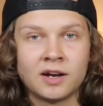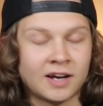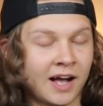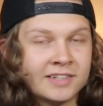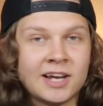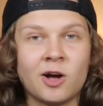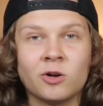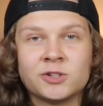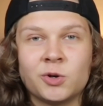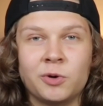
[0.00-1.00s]
Kanye
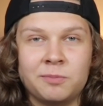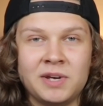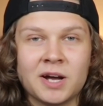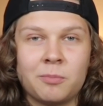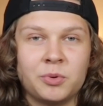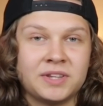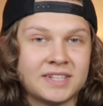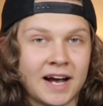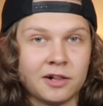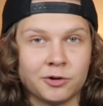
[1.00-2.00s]
also would meet up with
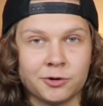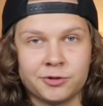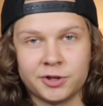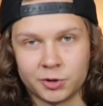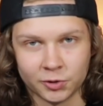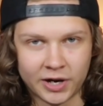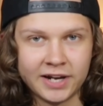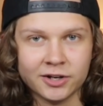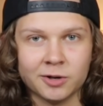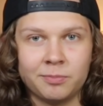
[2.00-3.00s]
Tyler the
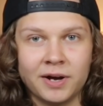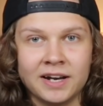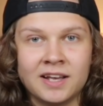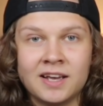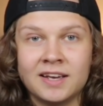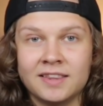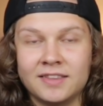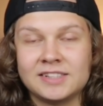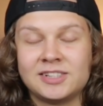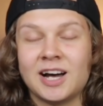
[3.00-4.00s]
Creator, but
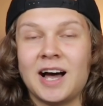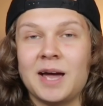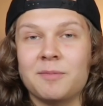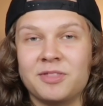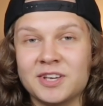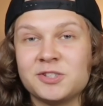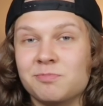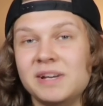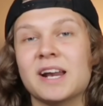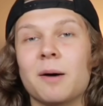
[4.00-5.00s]
this time this
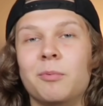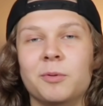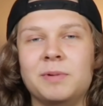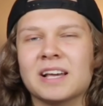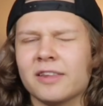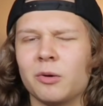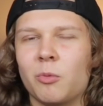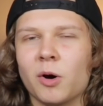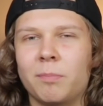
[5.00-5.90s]
meetup would be a little more